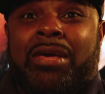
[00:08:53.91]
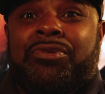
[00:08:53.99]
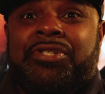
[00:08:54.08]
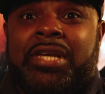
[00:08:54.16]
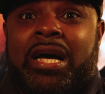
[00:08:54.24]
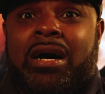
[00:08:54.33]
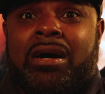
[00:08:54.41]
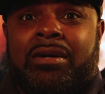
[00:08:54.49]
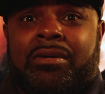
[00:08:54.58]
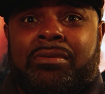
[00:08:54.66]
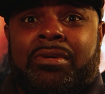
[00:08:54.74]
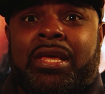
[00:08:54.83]
he was
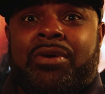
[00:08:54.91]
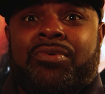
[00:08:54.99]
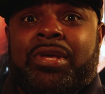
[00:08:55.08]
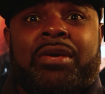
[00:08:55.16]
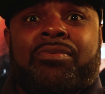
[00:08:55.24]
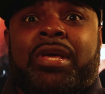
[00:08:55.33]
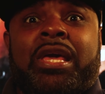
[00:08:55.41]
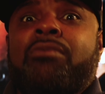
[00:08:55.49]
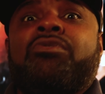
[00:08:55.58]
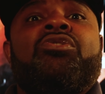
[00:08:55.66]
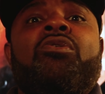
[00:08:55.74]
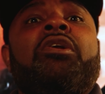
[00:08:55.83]
young. He
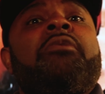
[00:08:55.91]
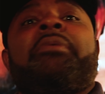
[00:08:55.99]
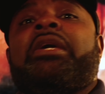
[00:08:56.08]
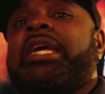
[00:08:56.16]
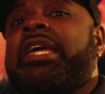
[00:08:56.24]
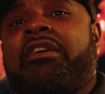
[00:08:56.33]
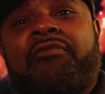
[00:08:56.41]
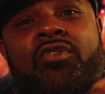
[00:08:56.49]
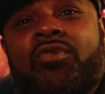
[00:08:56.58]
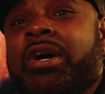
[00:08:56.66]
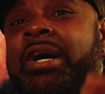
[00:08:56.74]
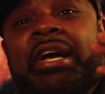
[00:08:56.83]
was going to be
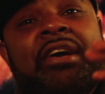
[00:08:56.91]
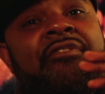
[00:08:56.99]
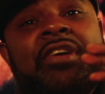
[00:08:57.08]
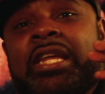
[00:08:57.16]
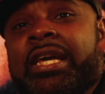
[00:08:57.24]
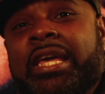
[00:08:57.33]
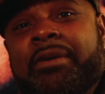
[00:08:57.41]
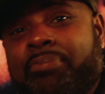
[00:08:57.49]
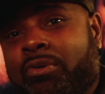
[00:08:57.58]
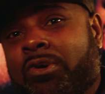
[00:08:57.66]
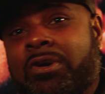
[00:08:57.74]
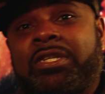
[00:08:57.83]
evil. If he didn't get
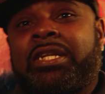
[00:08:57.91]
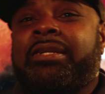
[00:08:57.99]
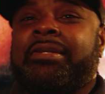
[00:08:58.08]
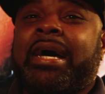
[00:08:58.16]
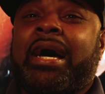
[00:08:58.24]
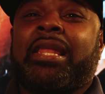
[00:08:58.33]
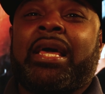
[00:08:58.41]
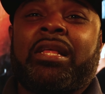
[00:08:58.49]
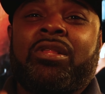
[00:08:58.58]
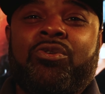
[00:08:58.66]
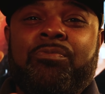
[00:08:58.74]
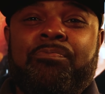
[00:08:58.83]
poisoned and die like a little